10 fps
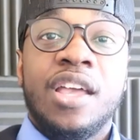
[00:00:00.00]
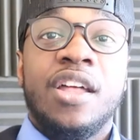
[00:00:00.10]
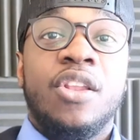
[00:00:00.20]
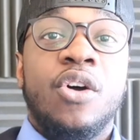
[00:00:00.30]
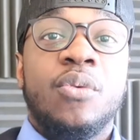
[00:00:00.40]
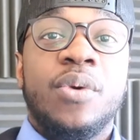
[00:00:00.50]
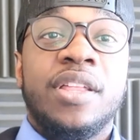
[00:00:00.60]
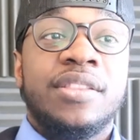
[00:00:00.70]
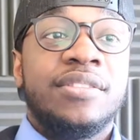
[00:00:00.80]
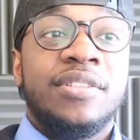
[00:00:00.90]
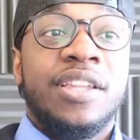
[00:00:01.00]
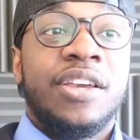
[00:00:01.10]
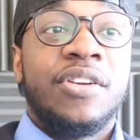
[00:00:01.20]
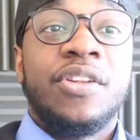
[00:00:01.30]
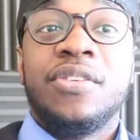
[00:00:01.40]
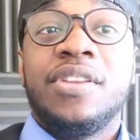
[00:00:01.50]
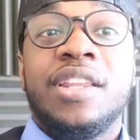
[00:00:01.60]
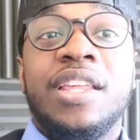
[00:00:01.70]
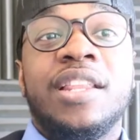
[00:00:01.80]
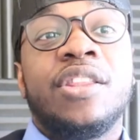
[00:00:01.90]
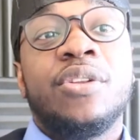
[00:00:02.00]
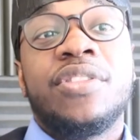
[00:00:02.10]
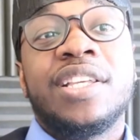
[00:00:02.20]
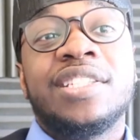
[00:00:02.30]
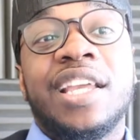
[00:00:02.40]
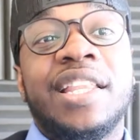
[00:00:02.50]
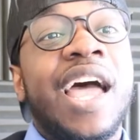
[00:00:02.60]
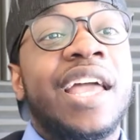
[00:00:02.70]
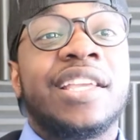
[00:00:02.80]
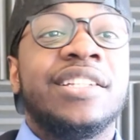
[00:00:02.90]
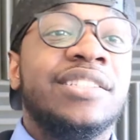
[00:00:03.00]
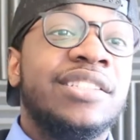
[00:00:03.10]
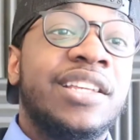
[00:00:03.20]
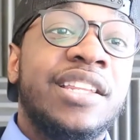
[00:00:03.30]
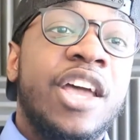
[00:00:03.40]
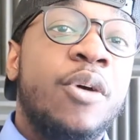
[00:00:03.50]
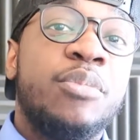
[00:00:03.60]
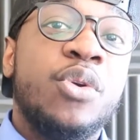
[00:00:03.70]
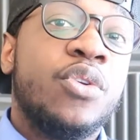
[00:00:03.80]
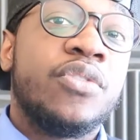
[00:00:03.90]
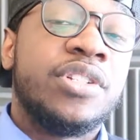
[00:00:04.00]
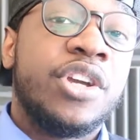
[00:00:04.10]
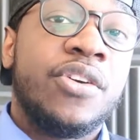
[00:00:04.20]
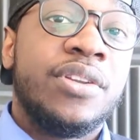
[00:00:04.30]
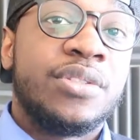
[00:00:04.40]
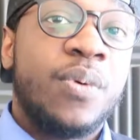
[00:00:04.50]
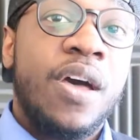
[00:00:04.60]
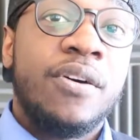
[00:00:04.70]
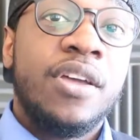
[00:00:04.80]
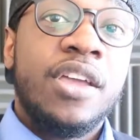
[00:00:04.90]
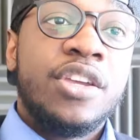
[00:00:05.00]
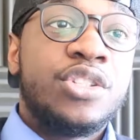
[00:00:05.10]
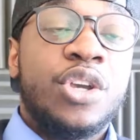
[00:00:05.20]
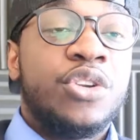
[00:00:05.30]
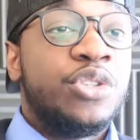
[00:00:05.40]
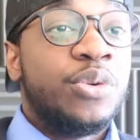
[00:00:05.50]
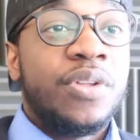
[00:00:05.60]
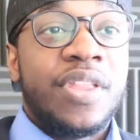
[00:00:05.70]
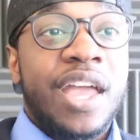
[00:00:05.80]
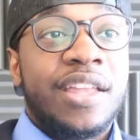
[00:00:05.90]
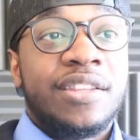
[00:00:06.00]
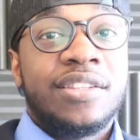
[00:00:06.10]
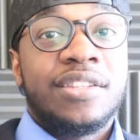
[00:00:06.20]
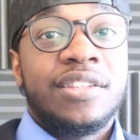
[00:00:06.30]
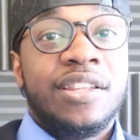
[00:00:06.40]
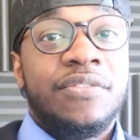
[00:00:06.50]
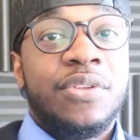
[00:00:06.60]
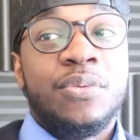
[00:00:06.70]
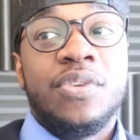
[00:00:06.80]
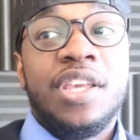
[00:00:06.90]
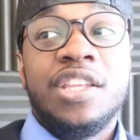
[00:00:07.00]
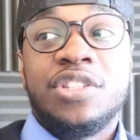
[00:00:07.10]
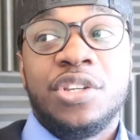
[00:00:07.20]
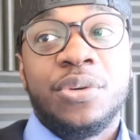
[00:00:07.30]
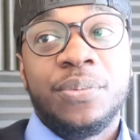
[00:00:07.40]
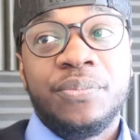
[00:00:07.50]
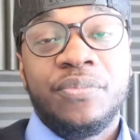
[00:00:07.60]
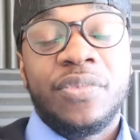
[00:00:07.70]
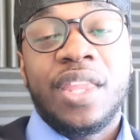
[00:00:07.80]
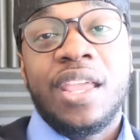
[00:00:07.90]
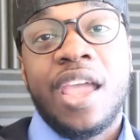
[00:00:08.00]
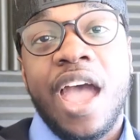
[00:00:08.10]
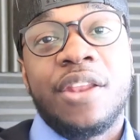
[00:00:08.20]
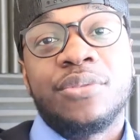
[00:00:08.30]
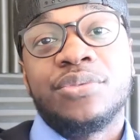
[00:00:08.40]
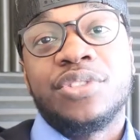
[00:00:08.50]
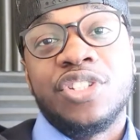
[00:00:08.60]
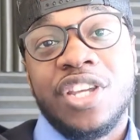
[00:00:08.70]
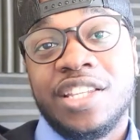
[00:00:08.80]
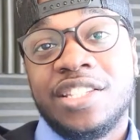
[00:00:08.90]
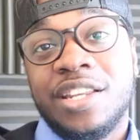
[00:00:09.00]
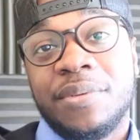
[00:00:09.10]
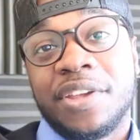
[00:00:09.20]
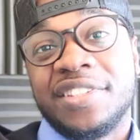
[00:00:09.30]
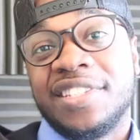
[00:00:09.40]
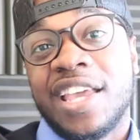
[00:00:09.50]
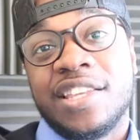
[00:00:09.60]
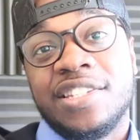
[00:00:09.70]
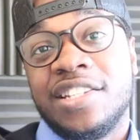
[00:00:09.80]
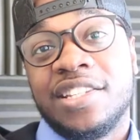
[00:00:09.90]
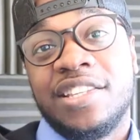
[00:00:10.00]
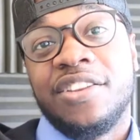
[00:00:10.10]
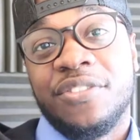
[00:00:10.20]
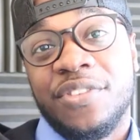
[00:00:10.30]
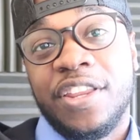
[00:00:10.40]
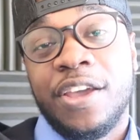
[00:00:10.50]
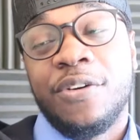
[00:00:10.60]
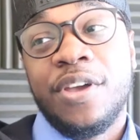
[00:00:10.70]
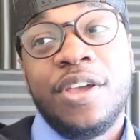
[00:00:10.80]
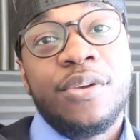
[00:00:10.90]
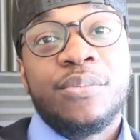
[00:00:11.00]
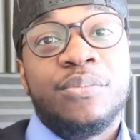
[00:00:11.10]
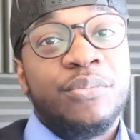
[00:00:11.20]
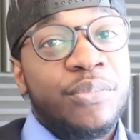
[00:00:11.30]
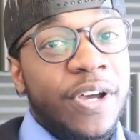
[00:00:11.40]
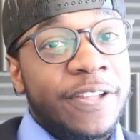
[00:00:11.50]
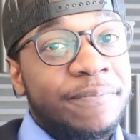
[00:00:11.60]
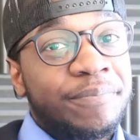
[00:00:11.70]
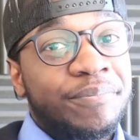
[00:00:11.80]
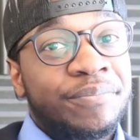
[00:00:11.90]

Along with little things like that can help you in return as well. Start doing that. If you need to, I don't suggest it. I'm not gonna say I suggest it on video, but